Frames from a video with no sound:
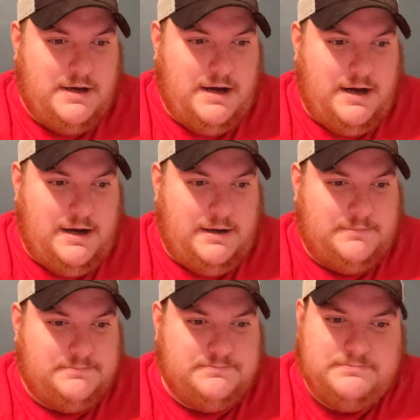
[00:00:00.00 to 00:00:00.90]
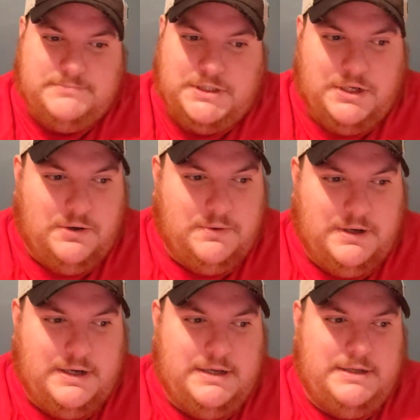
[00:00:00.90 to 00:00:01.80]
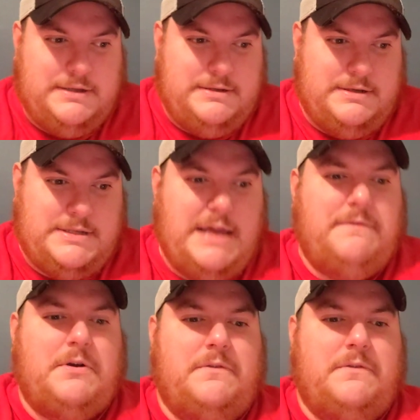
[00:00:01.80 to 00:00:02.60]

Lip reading: You know, David